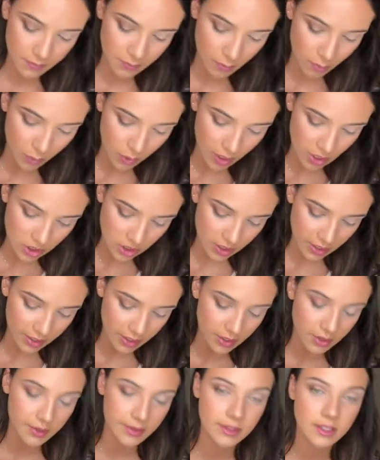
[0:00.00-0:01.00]
brush I
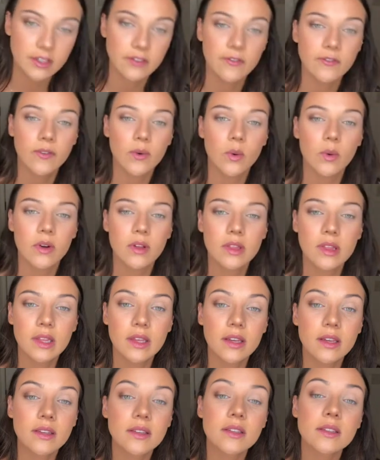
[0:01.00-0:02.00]
used for
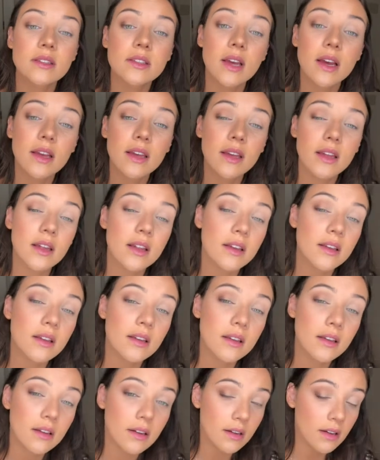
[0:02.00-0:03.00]
the second
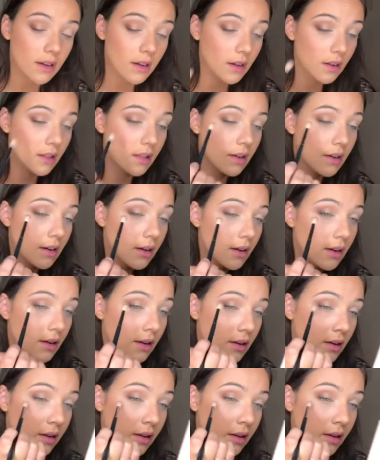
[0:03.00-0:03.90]
color,